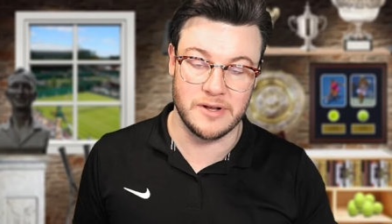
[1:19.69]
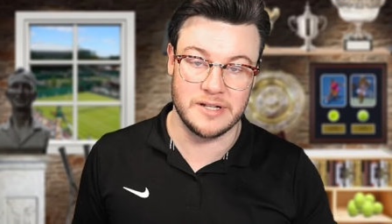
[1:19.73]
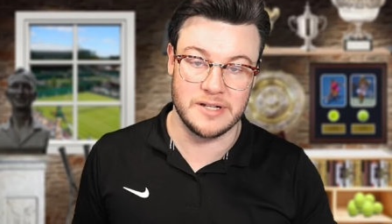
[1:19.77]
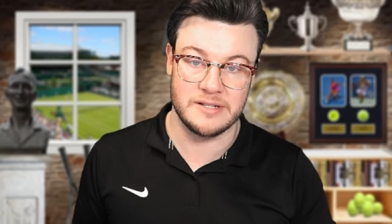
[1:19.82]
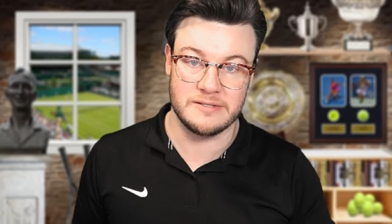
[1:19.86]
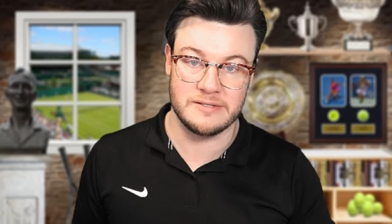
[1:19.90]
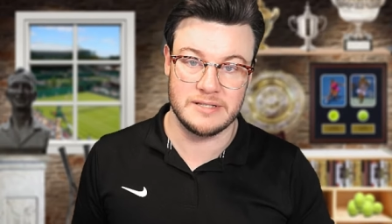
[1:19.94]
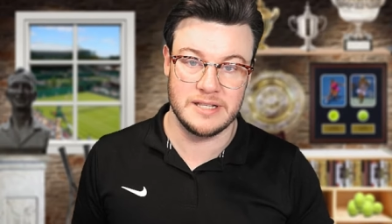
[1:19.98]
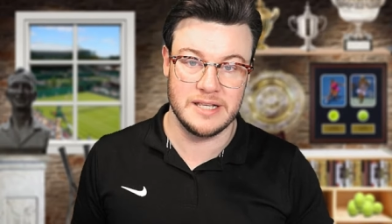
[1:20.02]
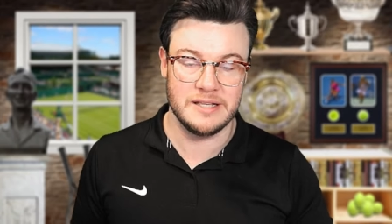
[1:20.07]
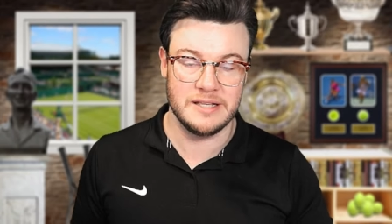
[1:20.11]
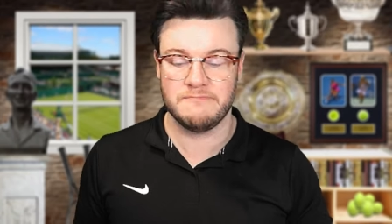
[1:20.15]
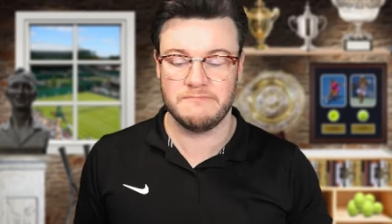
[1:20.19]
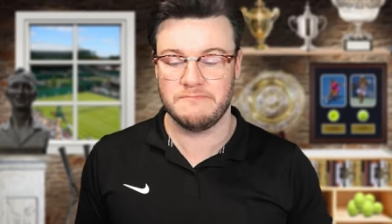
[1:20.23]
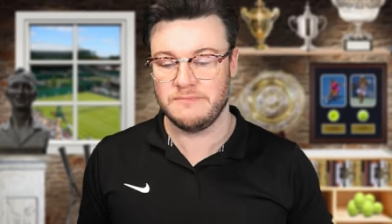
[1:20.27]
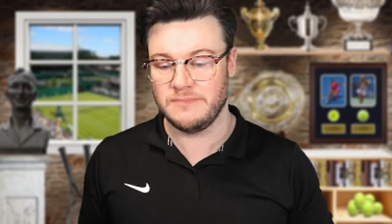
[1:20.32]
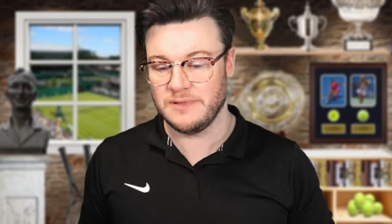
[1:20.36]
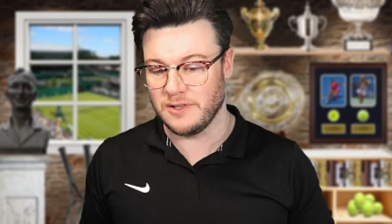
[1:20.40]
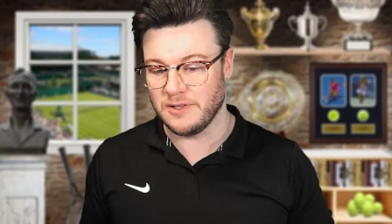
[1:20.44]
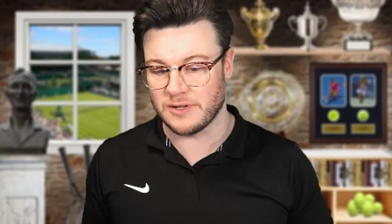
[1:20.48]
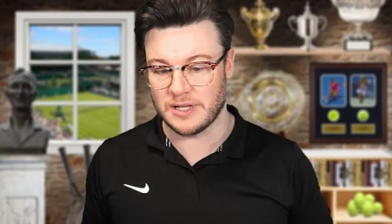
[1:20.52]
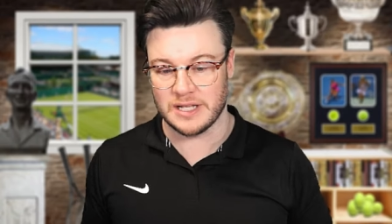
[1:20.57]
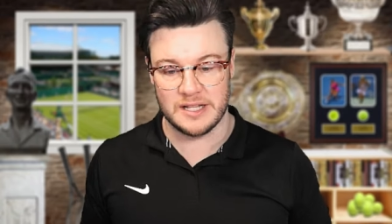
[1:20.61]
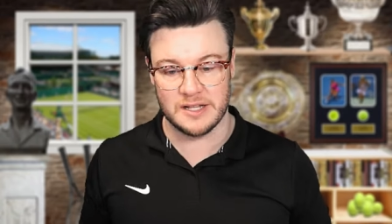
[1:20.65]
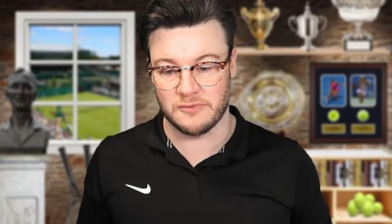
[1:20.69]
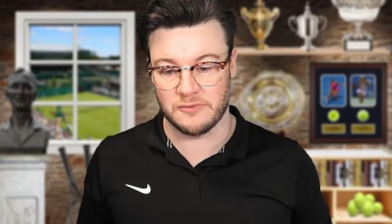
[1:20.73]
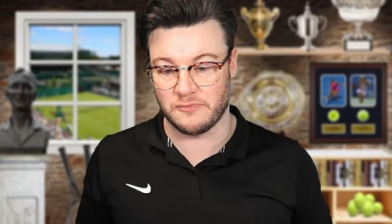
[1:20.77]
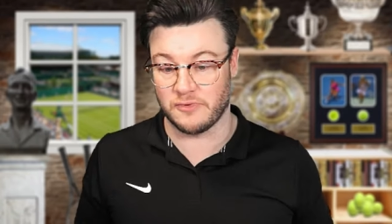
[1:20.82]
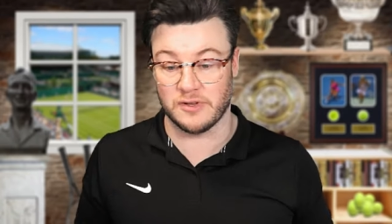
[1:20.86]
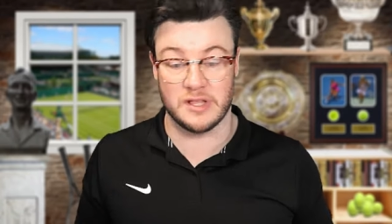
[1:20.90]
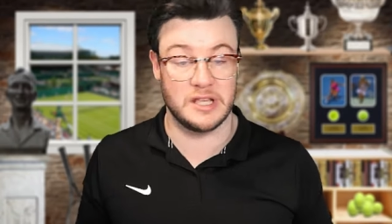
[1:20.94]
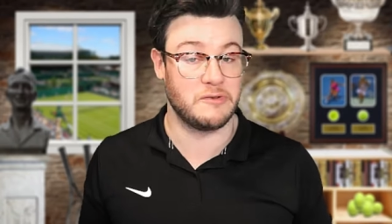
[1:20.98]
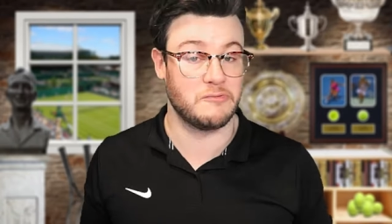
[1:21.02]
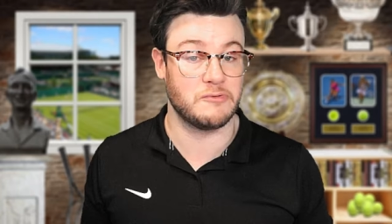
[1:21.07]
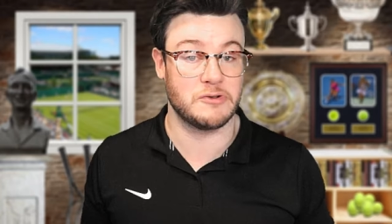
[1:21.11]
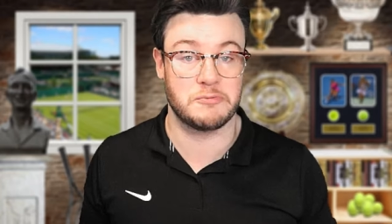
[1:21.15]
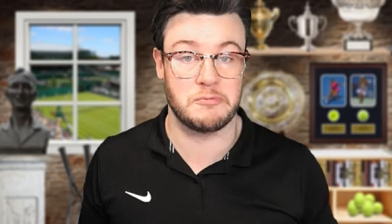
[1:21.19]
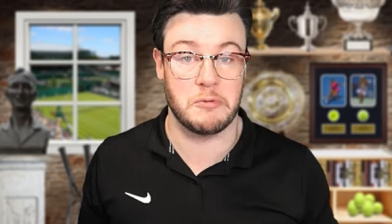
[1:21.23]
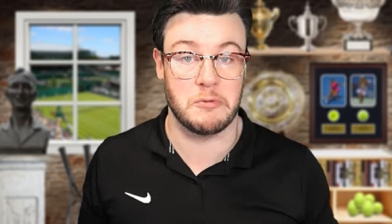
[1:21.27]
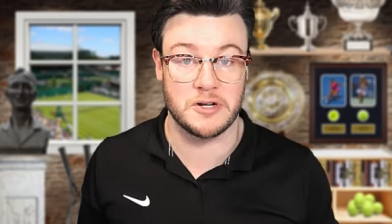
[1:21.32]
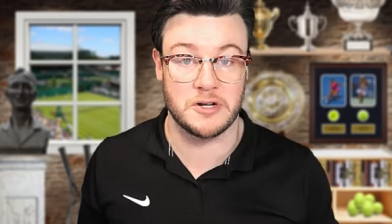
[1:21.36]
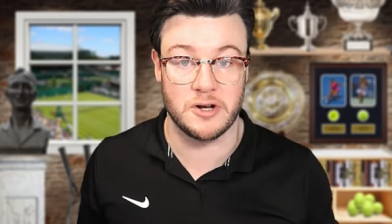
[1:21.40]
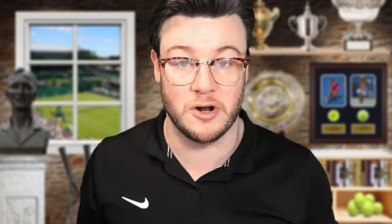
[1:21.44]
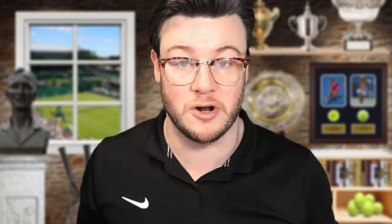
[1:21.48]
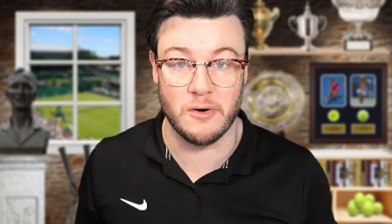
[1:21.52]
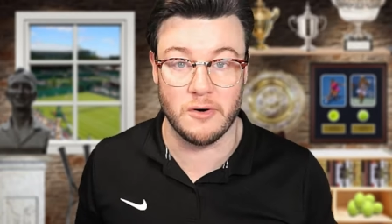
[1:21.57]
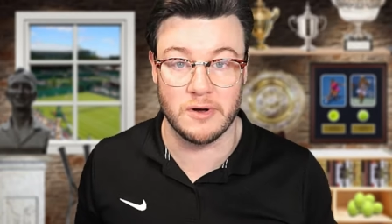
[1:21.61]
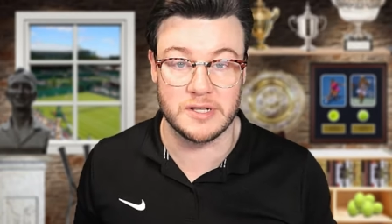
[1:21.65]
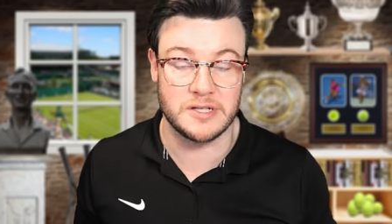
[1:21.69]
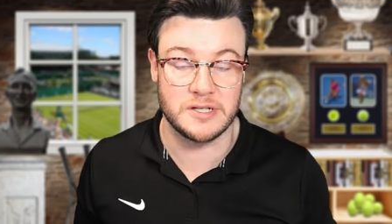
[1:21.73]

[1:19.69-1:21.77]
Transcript: And he, look, he didn't really respond at all.